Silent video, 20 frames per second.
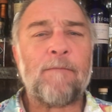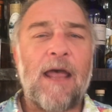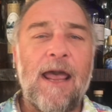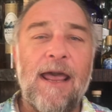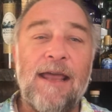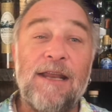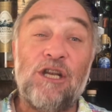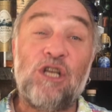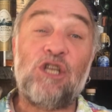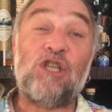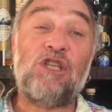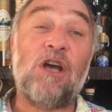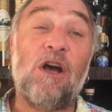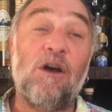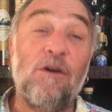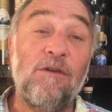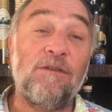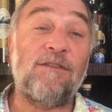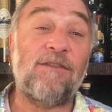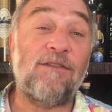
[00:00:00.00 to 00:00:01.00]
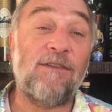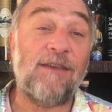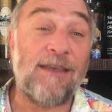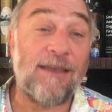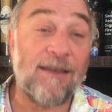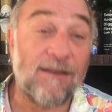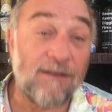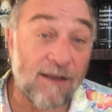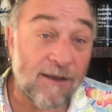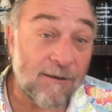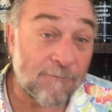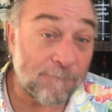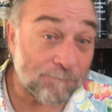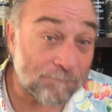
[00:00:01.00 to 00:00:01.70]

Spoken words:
and totes killer